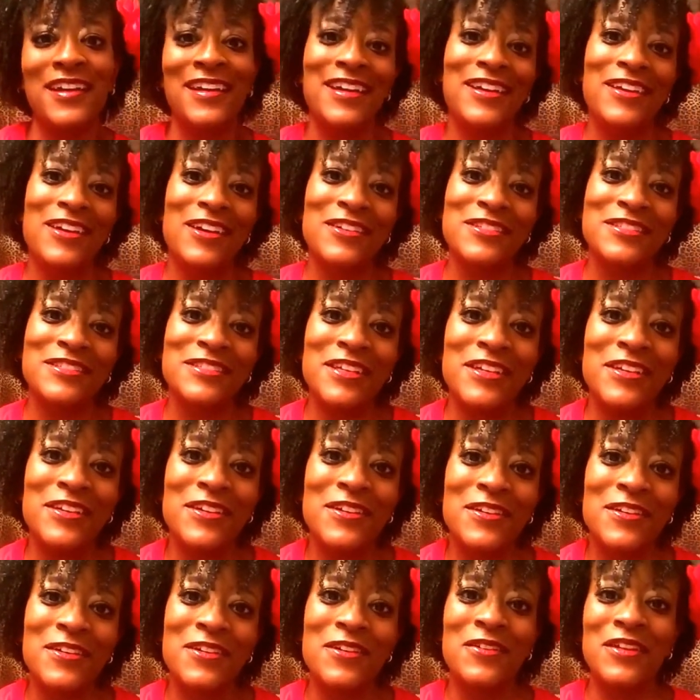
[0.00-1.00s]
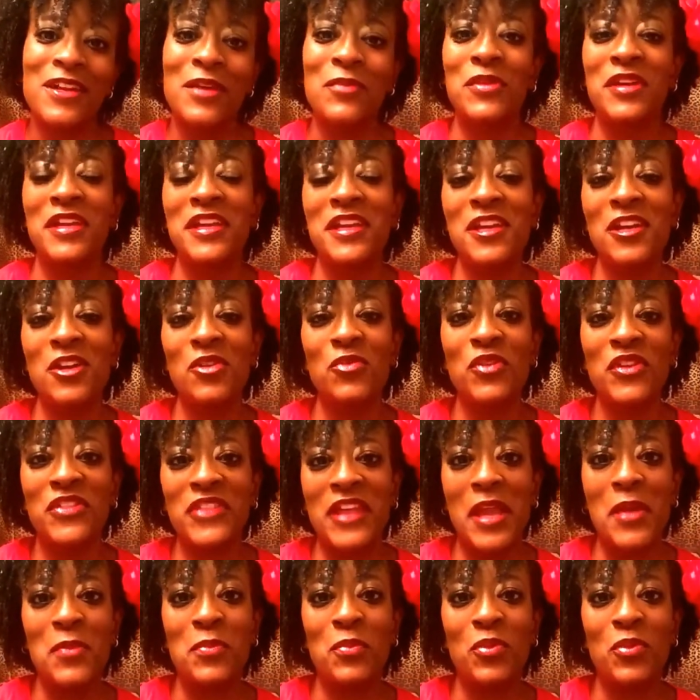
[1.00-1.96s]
Seo, and I'm here with a